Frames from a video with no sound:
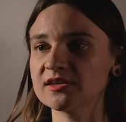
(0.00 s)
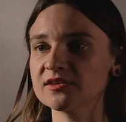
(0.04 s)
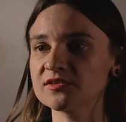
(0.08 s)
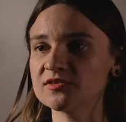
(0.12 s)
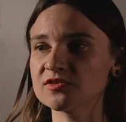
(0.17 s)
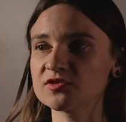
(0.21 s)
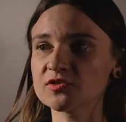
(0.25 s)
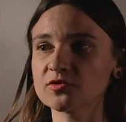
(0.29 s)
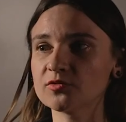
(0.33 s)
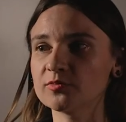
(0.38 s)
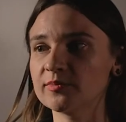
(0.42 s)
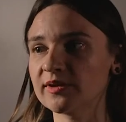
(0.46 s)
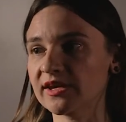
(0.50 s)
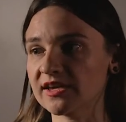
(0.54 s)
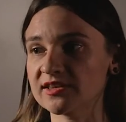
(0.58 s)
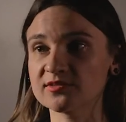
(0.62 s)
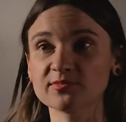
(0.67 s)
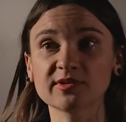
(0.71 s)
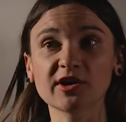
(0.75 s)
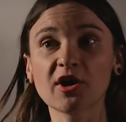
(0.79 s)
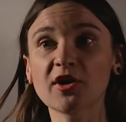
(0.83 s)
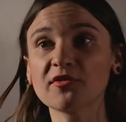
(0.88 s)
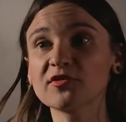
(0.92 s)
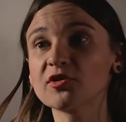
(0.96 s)
So because
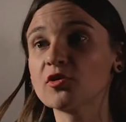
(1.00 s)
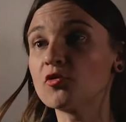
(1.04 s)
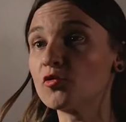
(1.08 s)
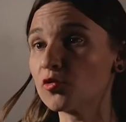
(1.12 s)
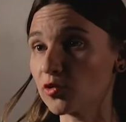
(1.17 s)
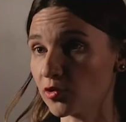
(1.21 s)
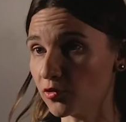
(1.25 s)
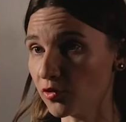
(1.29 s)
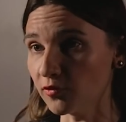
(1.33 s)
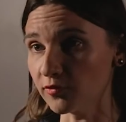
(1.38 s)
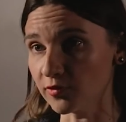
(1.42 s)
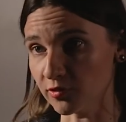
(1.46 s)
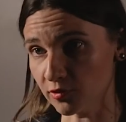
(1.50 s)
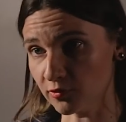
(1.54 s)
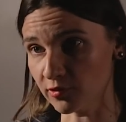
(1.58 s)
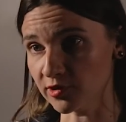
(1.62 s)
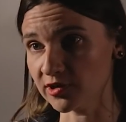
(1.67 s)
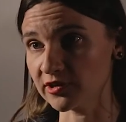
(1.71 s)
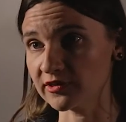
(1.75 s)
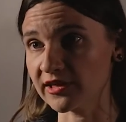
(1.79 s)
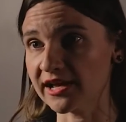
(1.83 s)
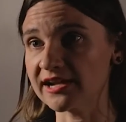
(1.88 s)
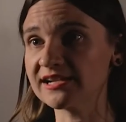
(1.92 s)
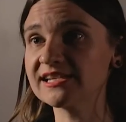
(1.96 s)
we often
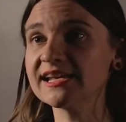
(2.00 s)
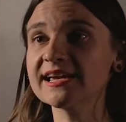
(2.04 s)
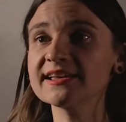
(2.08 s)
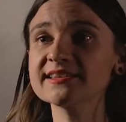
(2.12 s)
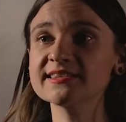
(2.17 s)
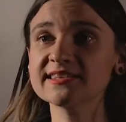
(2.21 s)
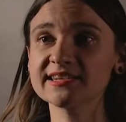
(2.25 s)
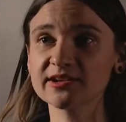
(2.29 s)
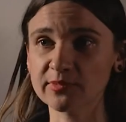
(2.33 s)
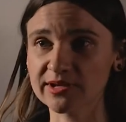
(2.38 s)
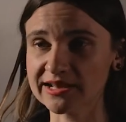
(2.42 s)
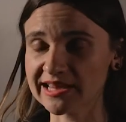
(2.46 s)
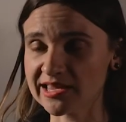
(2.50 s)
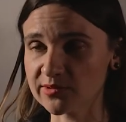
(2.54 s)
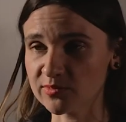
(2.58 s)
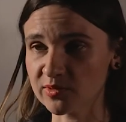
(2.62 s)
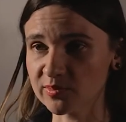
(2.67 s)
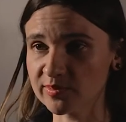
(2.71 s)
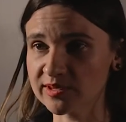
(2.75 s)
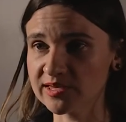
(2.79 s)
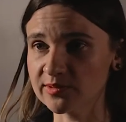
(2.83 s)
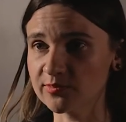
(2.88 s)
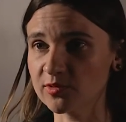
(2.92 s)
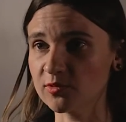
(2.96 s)
over-order that test, and we label
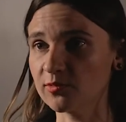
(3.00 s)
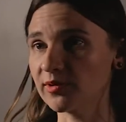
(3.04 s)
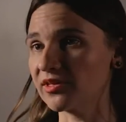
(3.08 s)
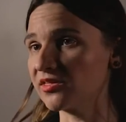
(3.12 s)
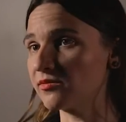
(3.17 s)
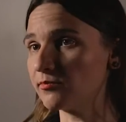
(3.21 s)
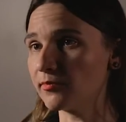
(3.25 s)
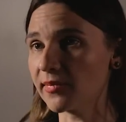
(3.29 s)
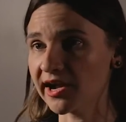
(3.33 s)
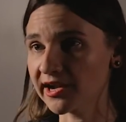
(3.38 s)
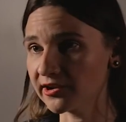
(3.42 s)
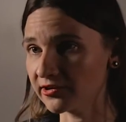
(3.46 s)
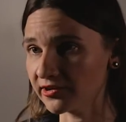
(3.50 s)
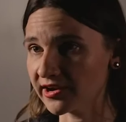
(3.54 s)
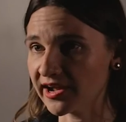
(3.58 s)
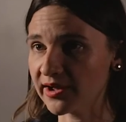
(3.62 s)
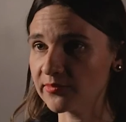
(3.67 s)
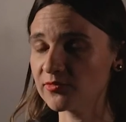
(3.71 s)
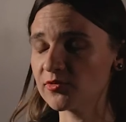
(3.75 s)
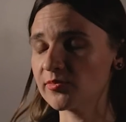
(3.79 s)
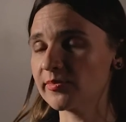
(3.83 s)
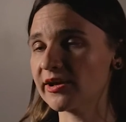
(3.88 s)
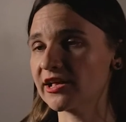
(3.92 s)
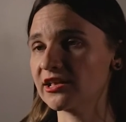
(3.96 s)
people with minor
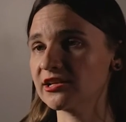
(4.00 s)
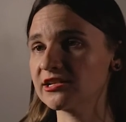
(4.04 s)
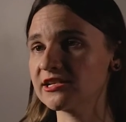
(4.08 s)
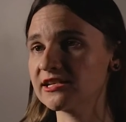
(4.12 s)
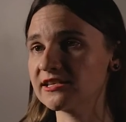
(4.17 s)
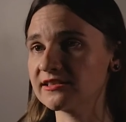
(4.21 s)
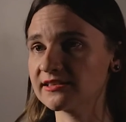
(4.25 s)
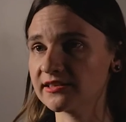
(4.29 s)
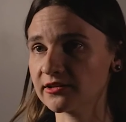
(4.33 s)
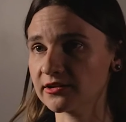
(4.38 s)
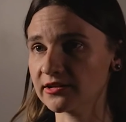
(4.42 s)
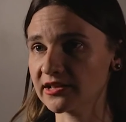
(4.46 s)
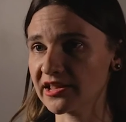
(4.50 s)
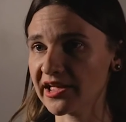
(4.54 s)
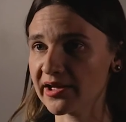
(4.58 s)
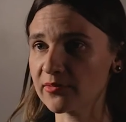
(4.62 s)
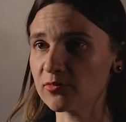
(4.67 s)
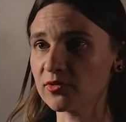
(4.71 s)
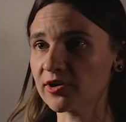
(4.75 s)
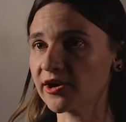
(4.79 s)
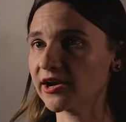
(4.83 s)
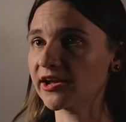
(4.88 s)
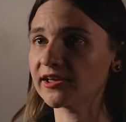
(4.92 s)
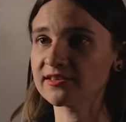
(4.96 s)
abnormalities in their lab
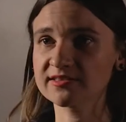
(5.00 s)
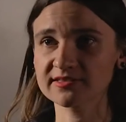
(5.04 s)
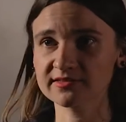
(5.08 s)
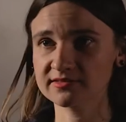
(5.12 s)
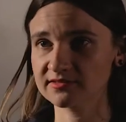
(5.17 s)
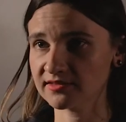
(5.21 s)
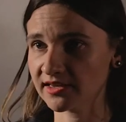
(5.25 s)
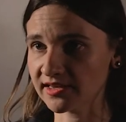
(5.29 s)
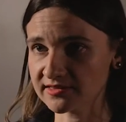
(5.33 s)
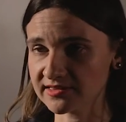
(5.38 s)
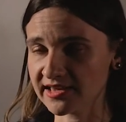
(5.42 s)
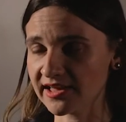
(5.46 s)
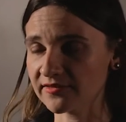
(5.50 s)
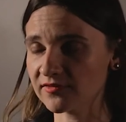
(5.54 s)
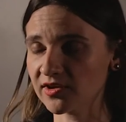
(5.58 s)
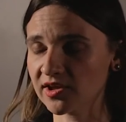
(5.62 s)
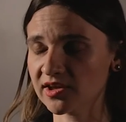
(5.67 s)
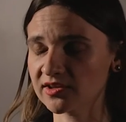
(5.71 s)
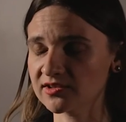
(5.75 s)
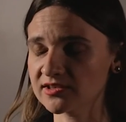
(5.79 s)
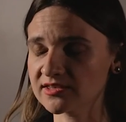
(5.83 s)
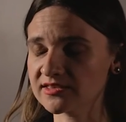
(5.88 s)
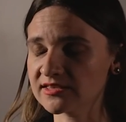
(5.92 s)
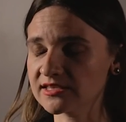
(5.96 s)
work as having
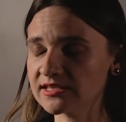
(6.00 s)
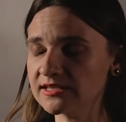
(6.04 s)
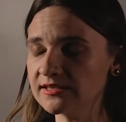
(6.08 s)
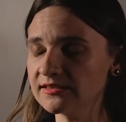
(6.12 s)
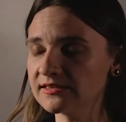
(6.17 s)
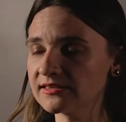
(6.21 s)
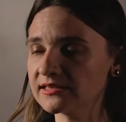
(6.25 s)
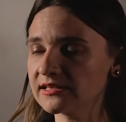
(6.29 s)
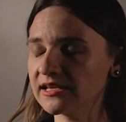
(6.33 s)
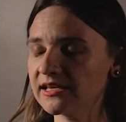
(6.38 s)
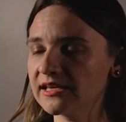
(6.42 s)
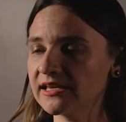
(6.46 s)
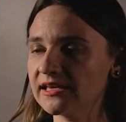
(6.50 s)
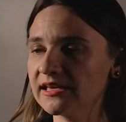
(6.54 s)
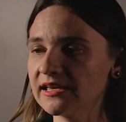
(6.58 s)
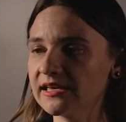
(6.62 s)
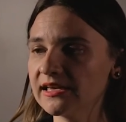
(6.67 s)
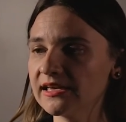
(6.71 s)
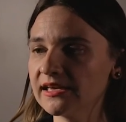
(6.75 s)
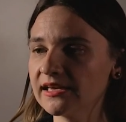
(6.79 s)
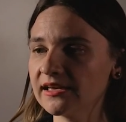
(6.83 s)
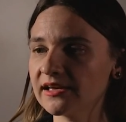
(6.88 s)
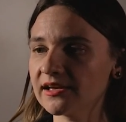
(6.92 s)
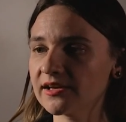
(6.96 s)
a disease.
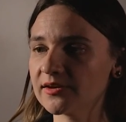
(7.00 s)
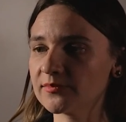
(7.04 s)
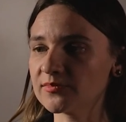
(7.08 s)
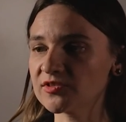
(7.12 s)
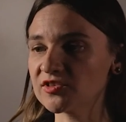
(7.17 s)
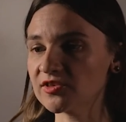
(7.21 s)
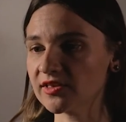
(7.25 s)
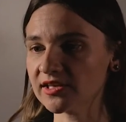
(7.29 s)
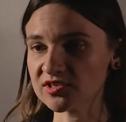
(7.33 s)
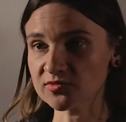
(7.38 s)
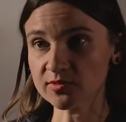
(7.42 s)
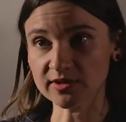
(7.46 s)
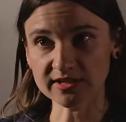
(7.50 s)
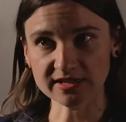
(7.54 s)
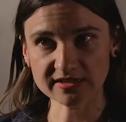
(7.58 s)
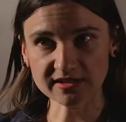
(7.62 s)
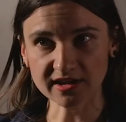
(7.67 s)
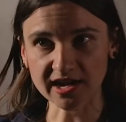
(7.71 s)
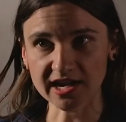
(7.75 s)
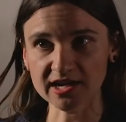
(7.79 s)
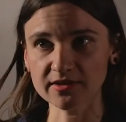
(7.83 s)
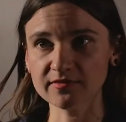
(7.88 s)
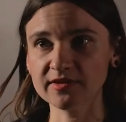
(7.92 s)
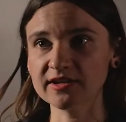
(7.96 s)
So that's one
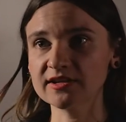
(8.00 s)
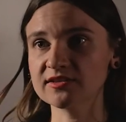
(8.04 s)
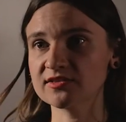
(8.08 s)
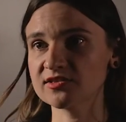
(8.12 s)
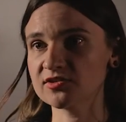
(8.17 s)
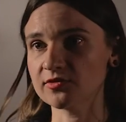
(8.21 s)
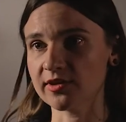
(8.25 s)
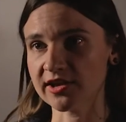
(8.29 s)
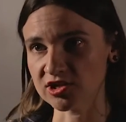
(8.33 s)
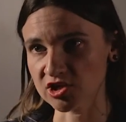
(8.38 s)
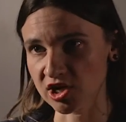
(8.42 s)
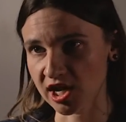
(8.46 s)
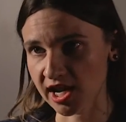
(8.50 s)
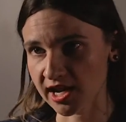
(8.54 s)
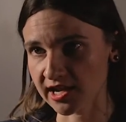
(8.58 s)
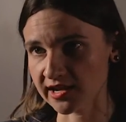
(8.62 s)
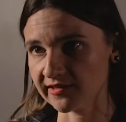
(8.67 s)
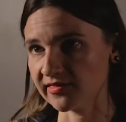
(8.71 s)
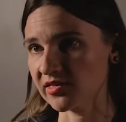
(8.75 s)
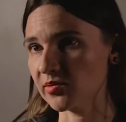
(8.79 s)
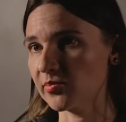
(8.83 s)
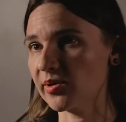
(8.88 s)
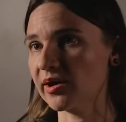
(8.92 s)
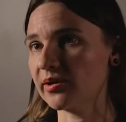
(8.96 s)
side of it, and so
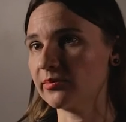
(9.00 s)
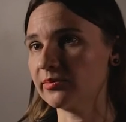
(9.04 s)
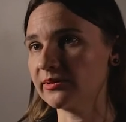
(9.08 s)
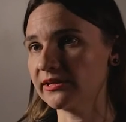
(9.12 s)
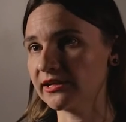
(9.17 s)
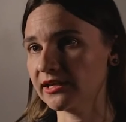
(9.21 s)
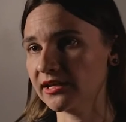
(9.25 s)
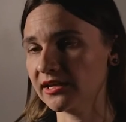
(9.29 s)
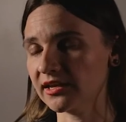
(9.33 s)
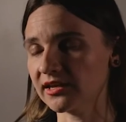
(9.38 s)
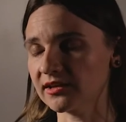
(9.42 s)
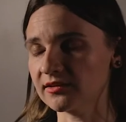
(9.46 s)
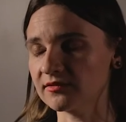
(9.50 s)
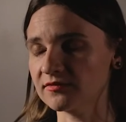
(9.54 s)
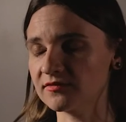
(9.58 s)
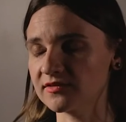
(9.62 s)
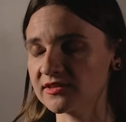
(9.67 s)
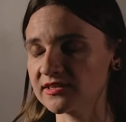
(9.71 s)
educating the public and